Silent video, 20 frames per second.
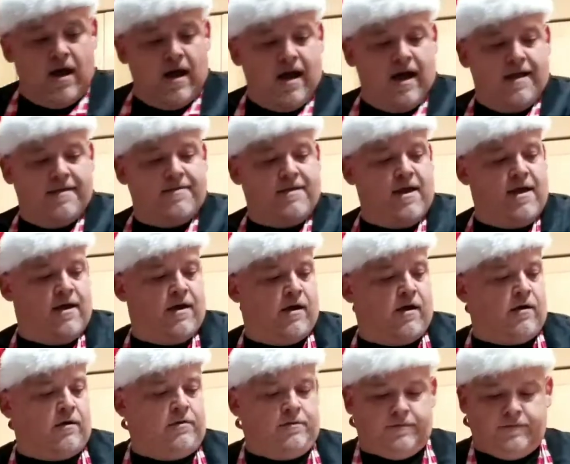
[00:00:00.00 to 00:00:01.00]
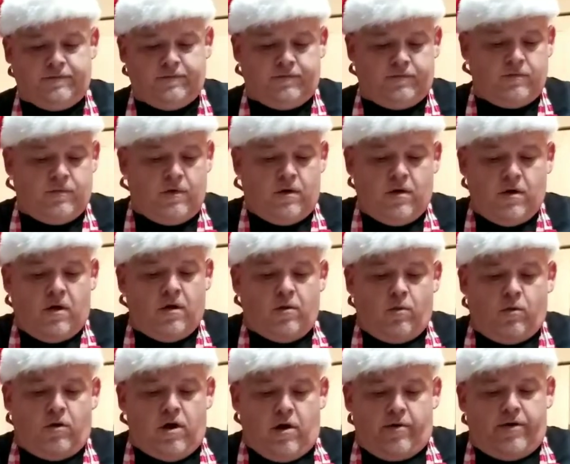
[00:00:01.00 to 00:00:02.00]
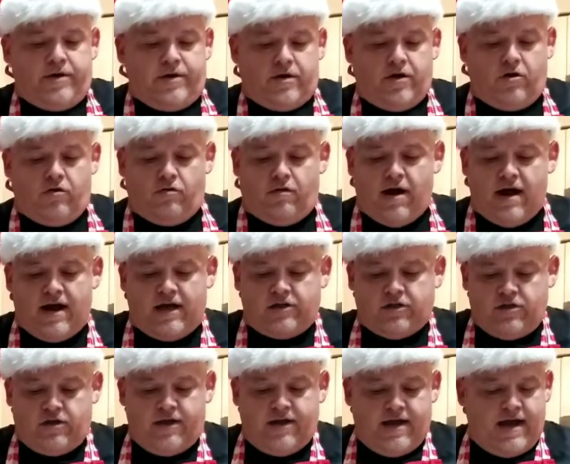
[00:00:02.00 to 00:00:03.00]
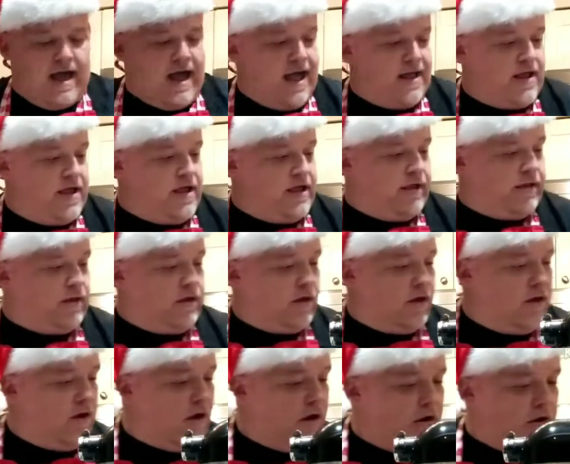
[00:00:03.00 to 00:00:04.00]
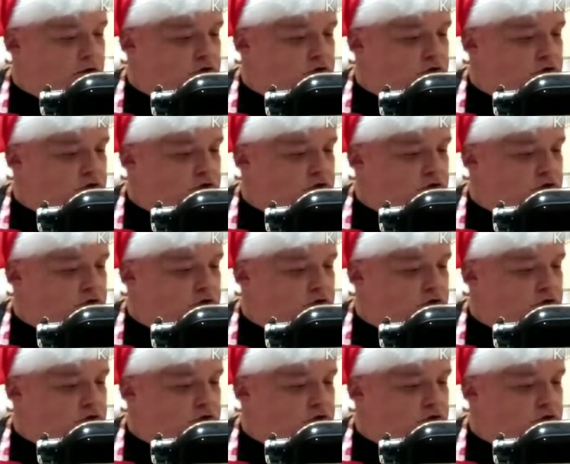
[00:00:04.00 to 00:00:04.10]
And now, we're going to gradually add in our